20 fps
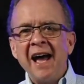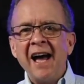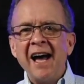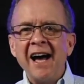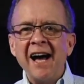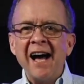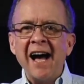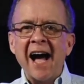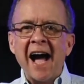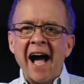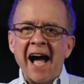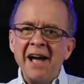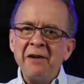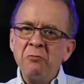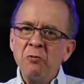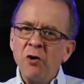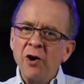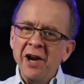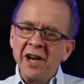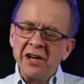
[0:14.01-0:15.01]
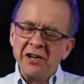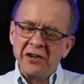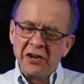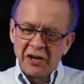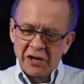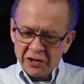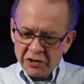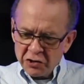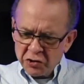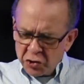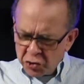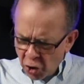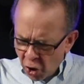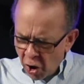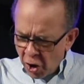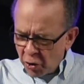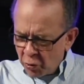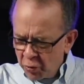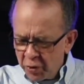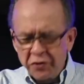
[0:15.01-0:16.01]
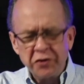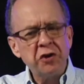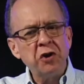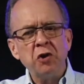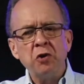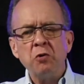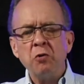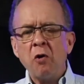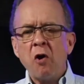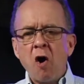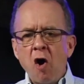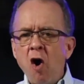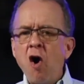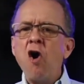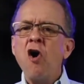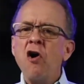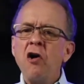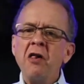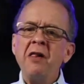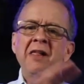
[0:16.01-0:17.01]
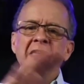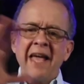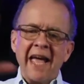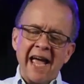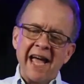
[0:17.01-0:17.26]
Uh, I wanted to talk with you all